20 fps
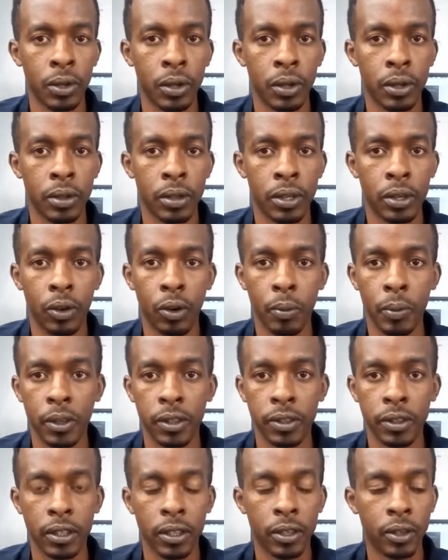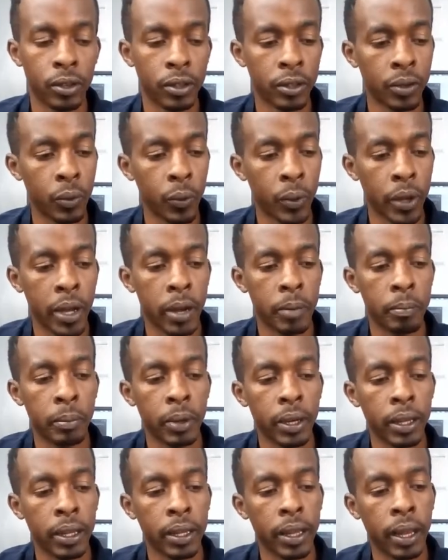the normal C chord, where
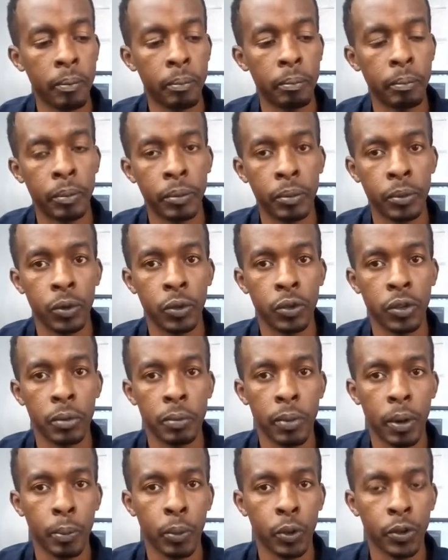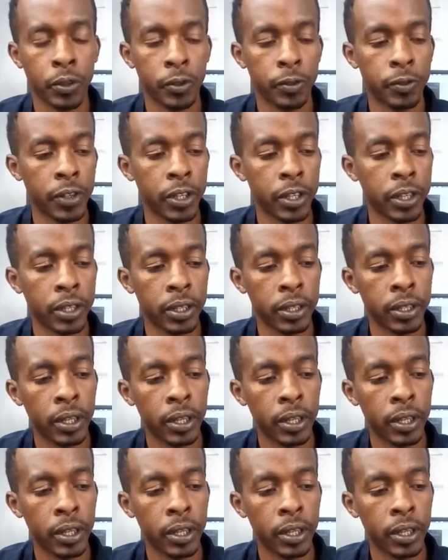I'm using my pointer finger